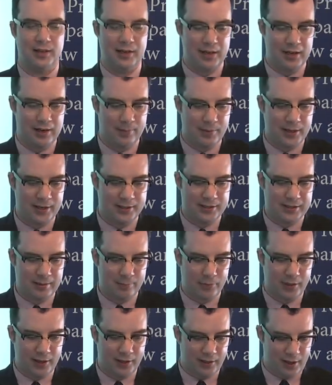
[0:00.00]
Um, it's
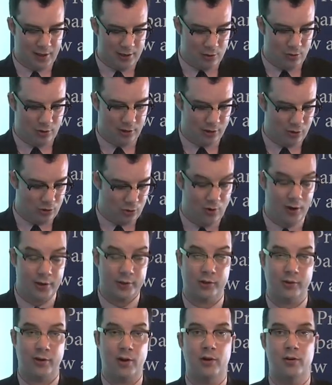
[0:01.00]
something that you can do on
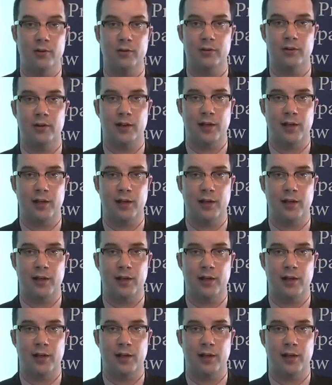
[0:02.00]
your own,